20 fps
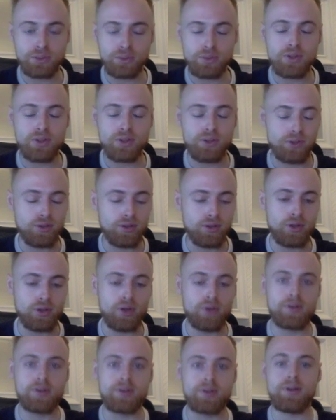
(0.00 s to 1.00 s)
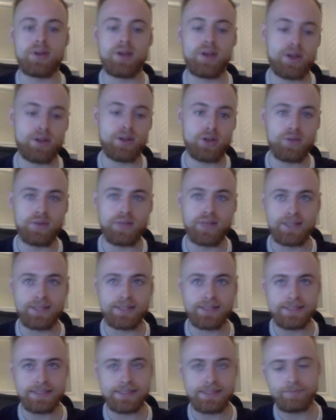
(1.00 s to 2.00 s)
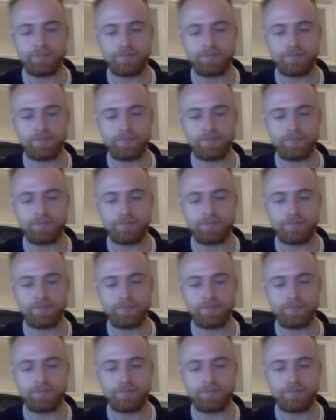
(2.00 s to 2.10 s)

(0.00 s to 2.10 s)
with COVID-19.